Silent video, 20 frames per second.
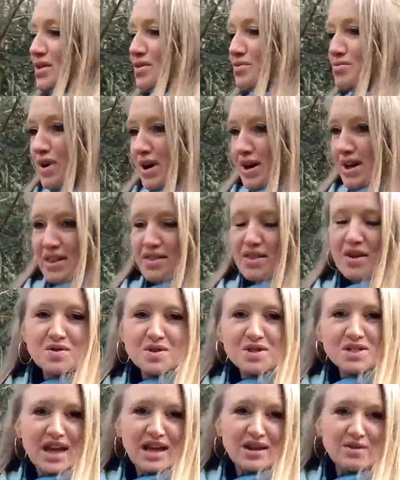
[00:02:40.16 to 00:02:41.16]
running those
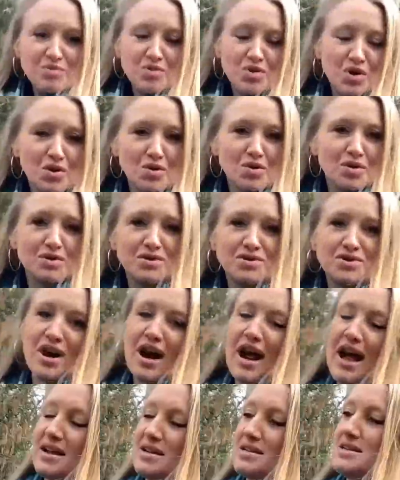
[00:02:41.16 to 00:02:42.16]
same rural
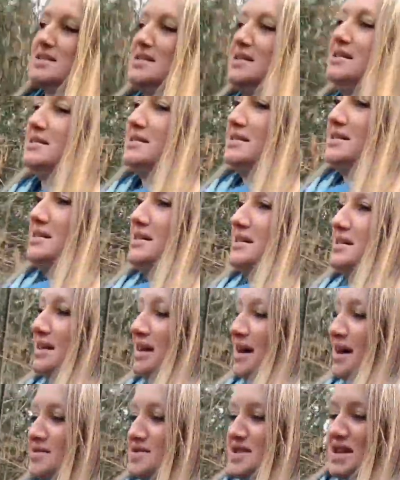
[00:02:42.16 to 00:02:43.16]
tracks
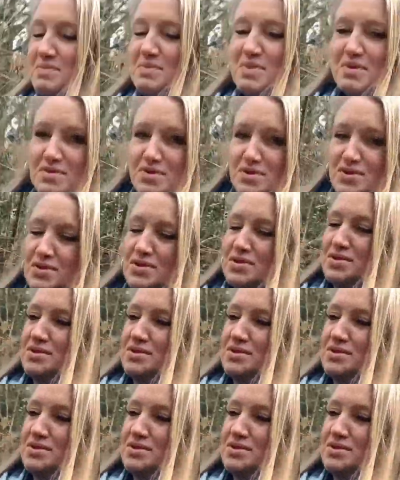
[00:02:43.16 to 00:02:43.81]
I've said before.